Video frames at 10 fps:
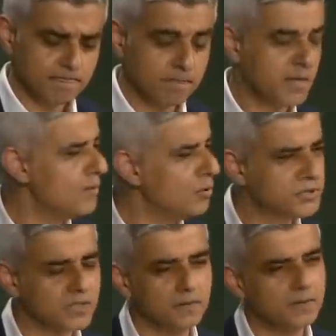But I'm
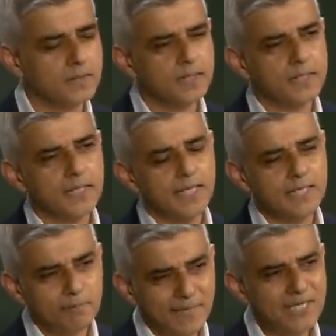also a
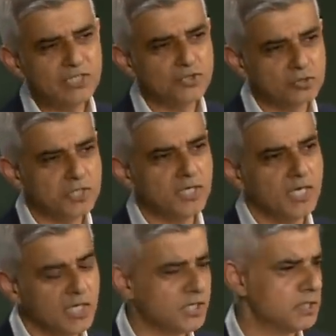patriotic
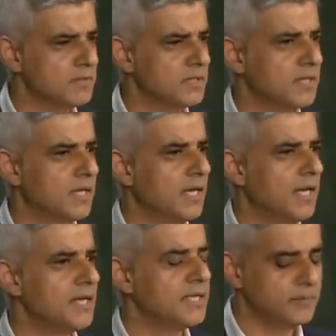Englishman
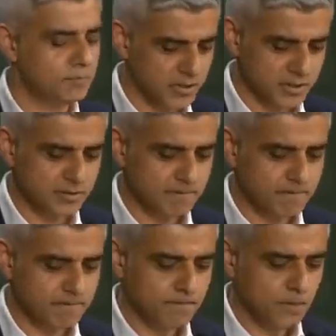and a Brit
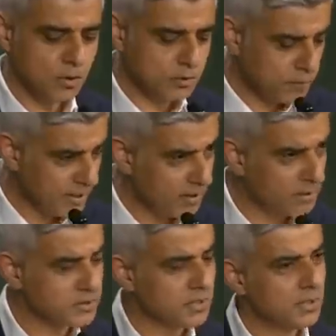who's
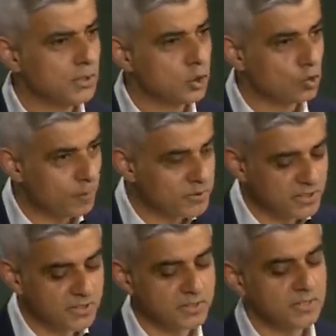proud to
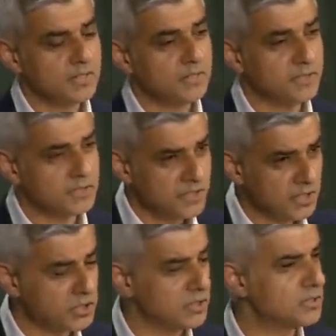represent this
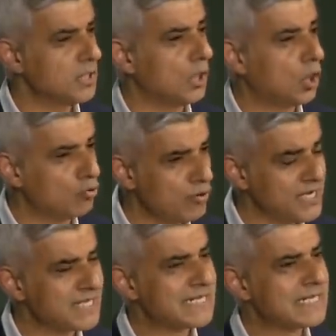nation's
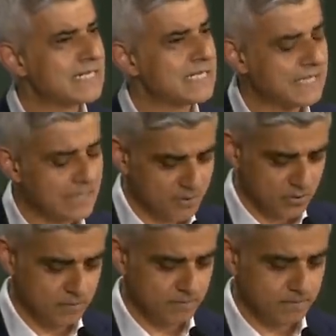great
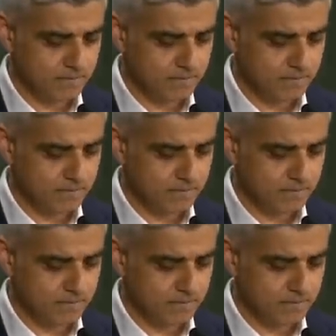capital.